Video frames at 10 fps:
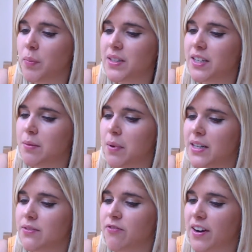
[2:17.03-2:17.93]
instead of
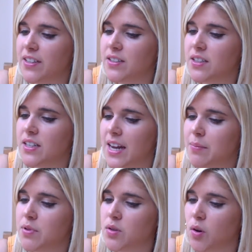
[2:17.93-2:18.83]
my friend
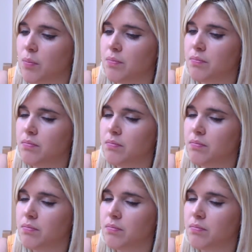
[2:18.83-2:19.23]
named Tom?